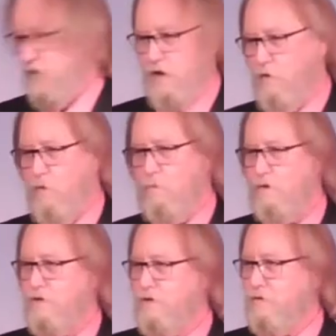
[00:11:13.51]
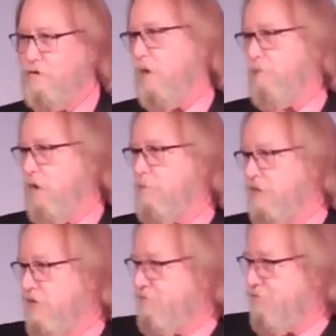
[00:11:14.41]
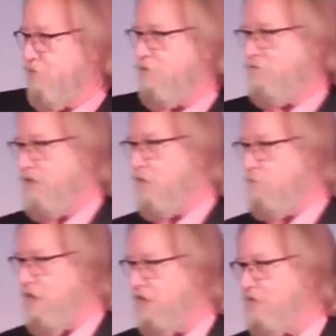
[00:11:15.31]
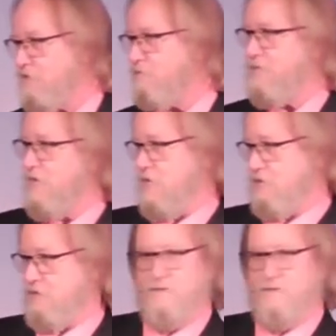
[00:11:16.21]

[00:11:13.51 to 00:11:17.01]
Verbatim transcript: Can't open the door. I'll probably get further if I go back and get some keys.